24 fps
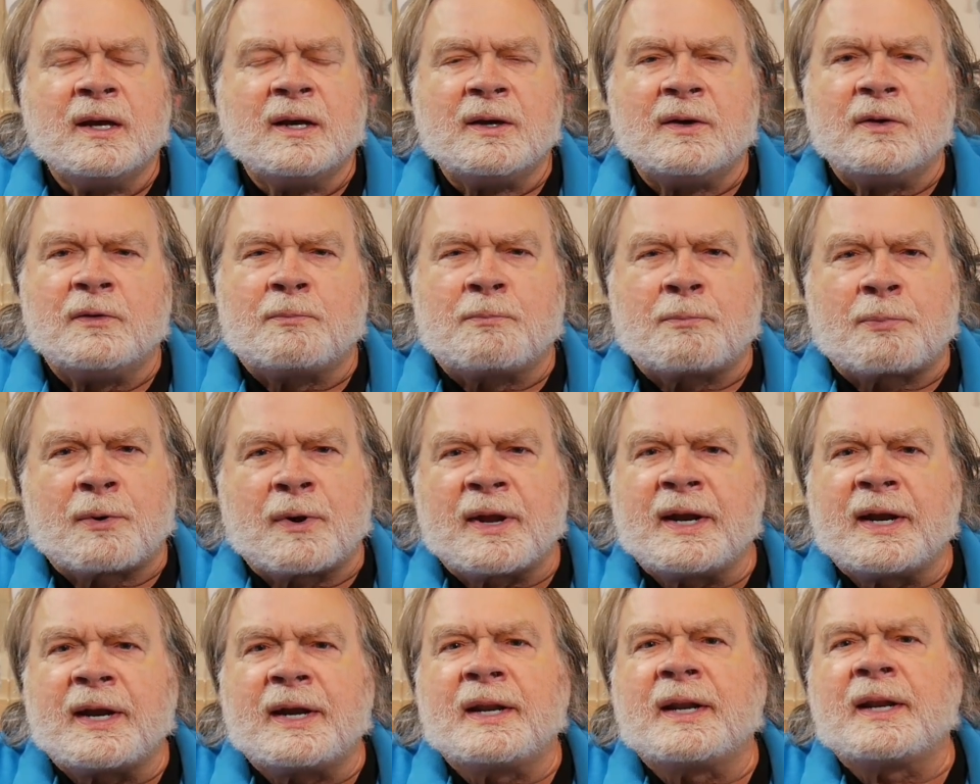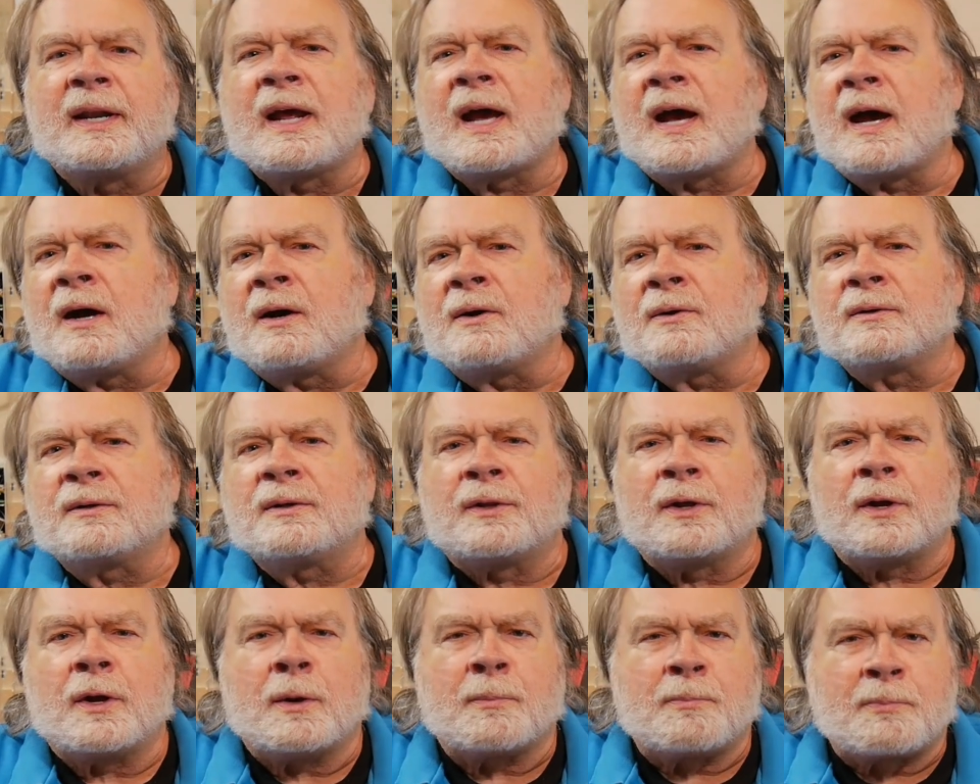who've printed it out,
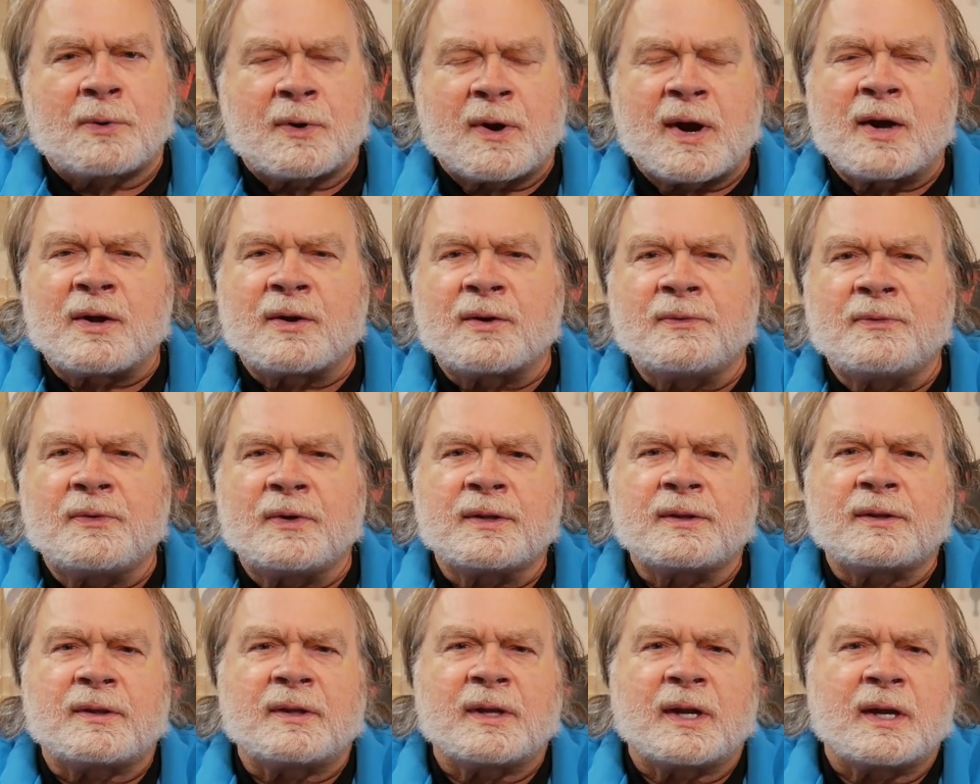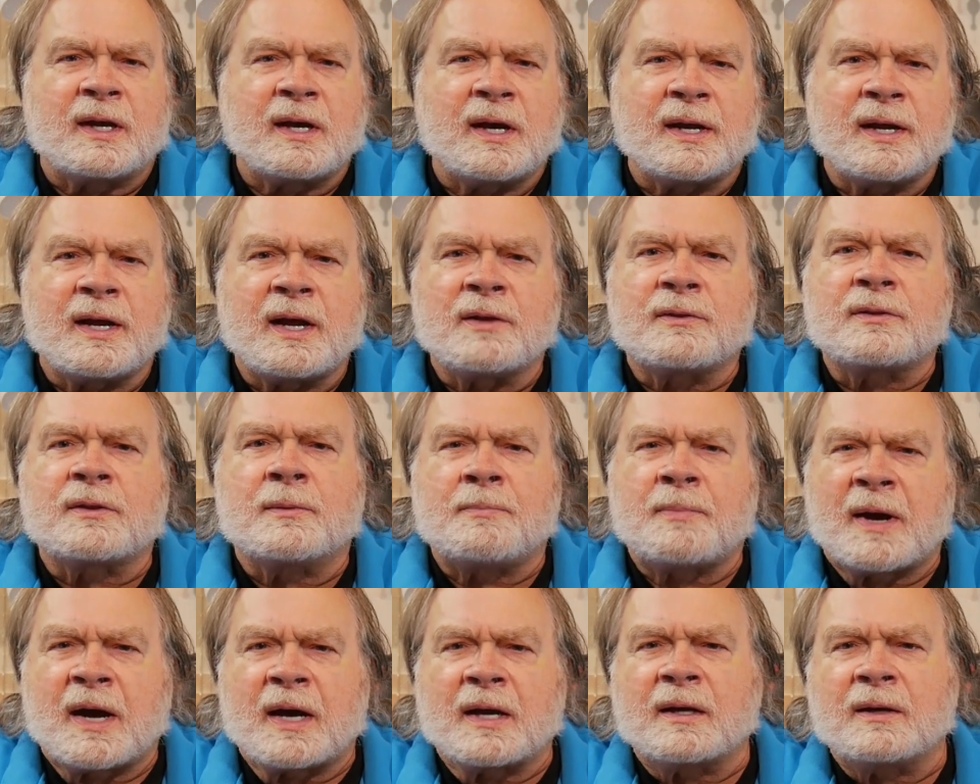they're proud of it, they cut out the
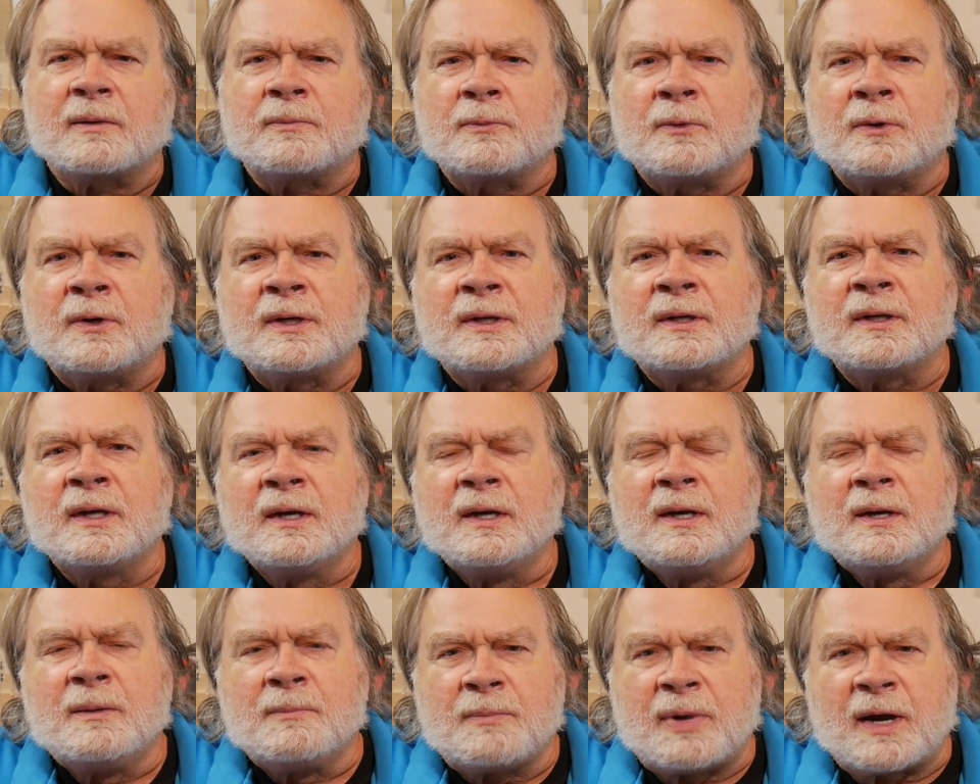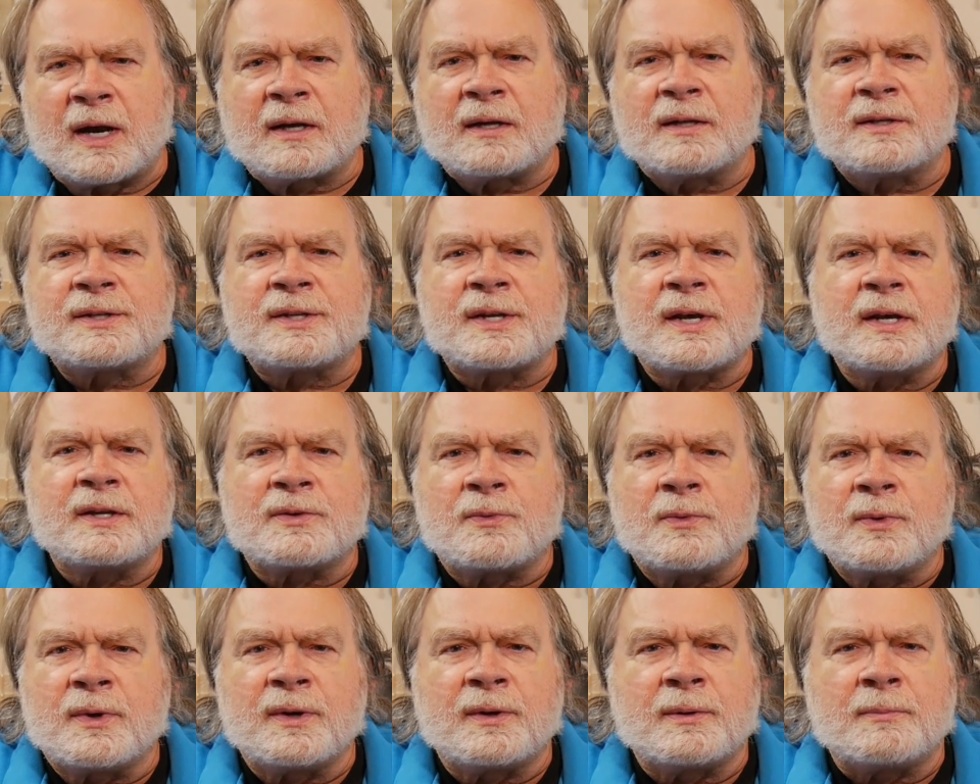pocket one, pocket
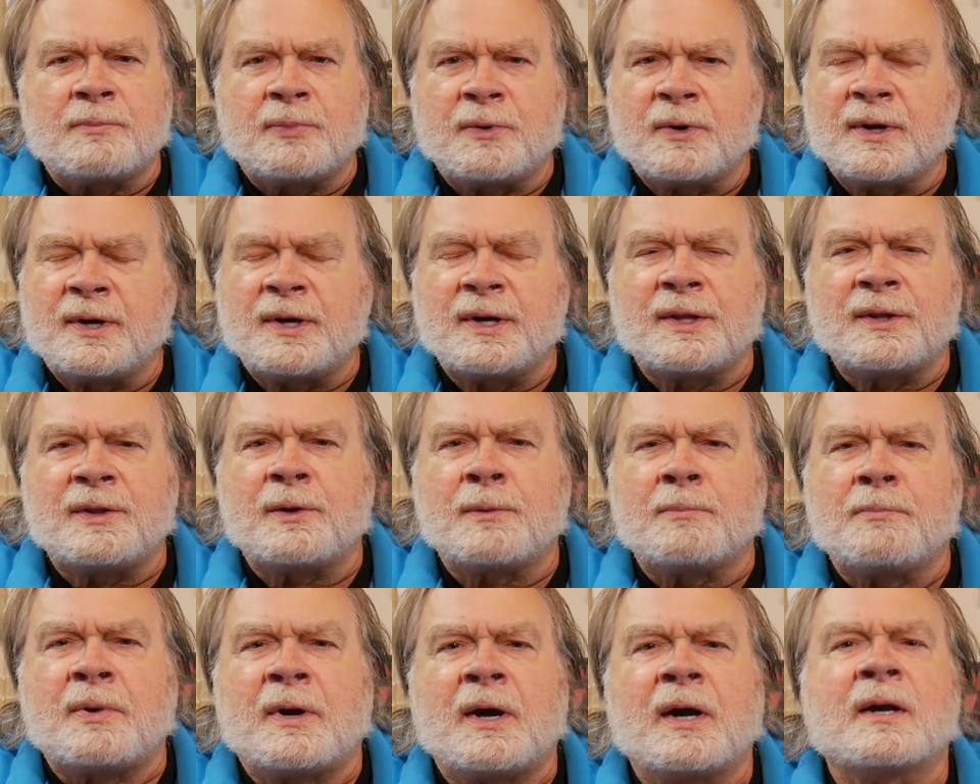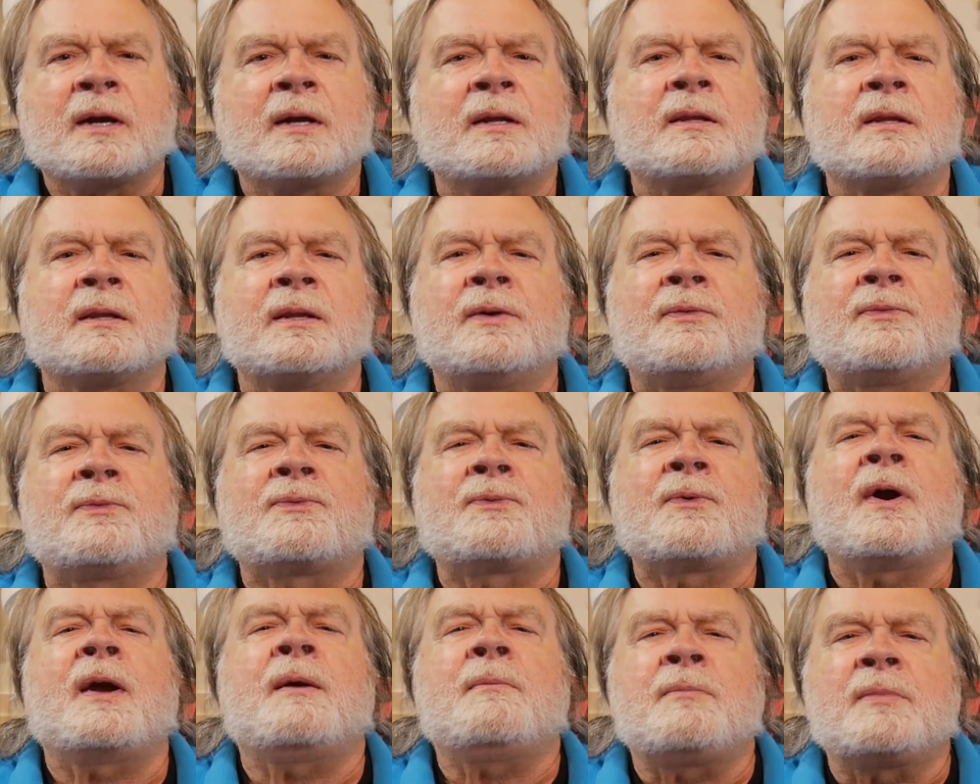size one, and put it in their pocket, and they
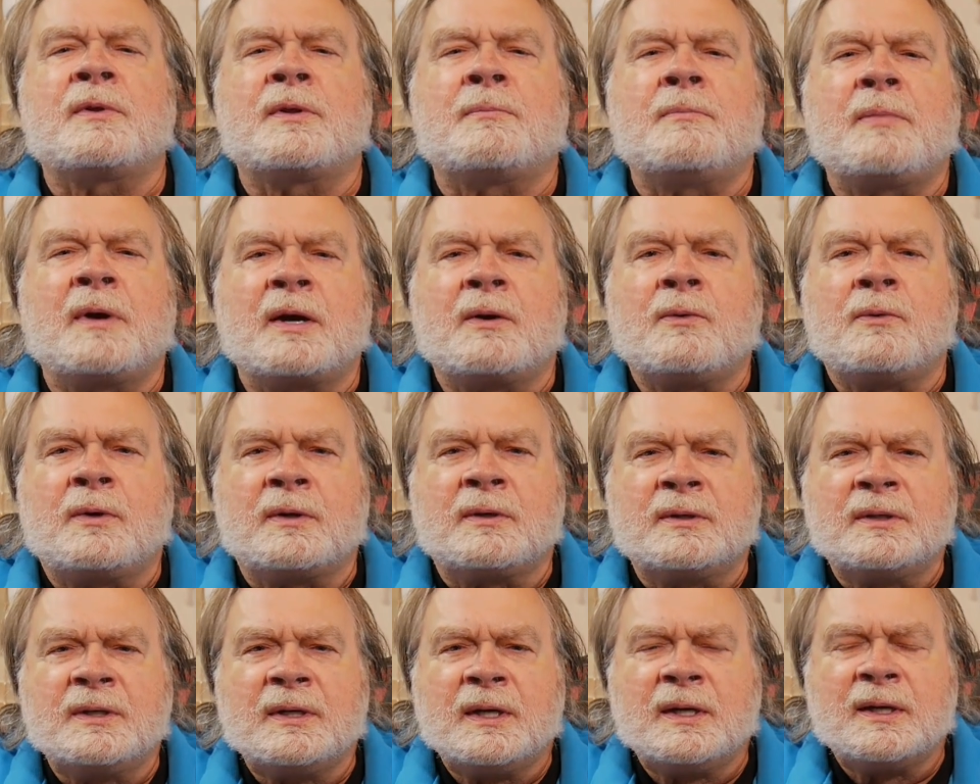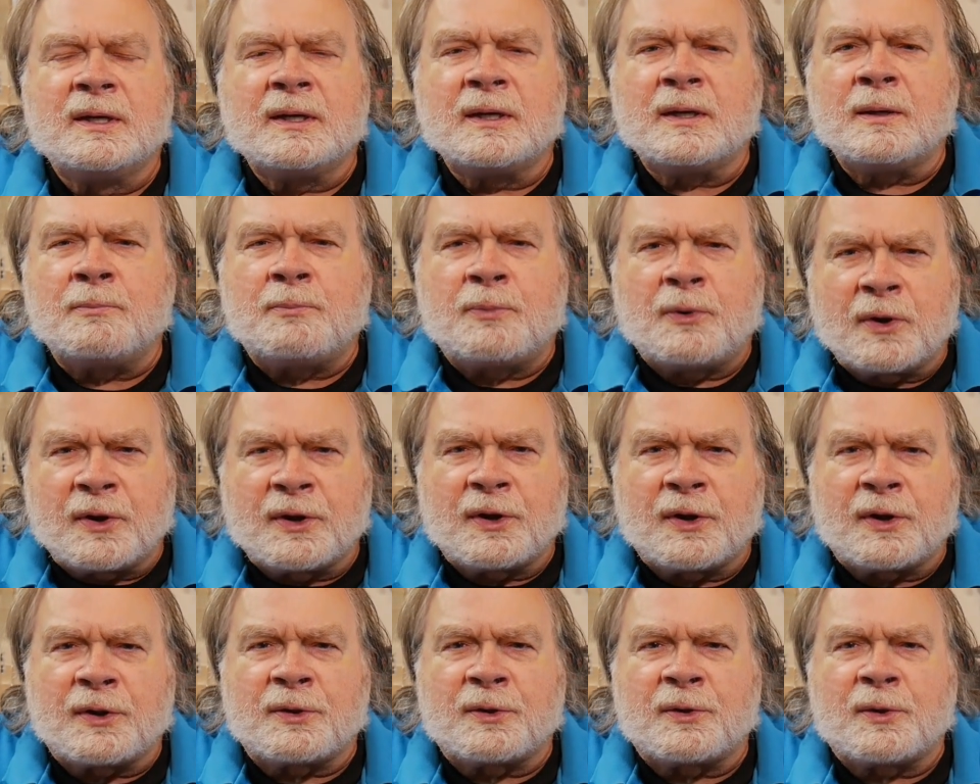framed the big one and put
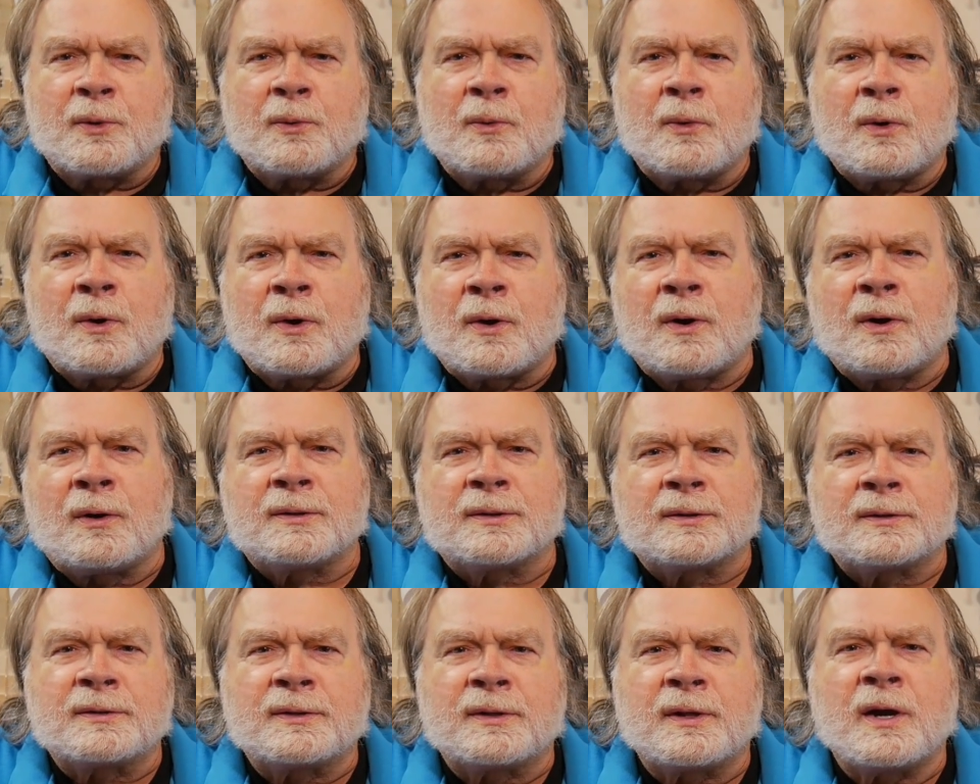it on their wall.